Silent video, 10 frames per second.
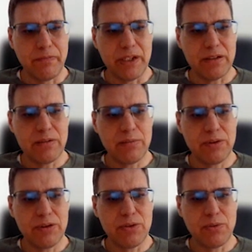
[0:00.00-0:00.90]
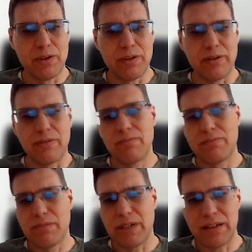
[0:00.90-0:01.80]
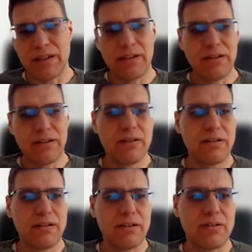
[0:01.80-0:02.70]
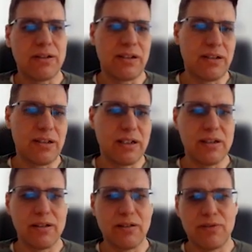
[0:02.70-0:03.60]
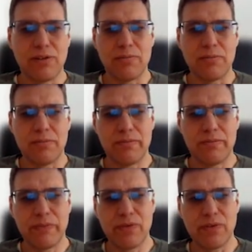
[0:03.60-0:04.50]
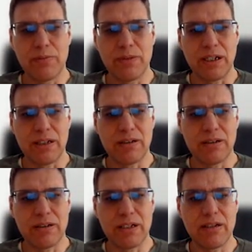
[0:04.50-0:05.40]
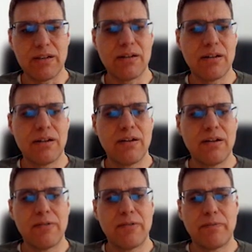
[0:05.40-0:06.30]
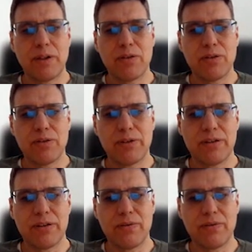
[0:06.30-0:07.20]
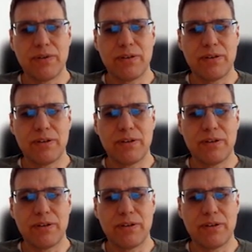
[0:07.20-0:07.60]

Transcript: attributes were added and deleted from the other side because of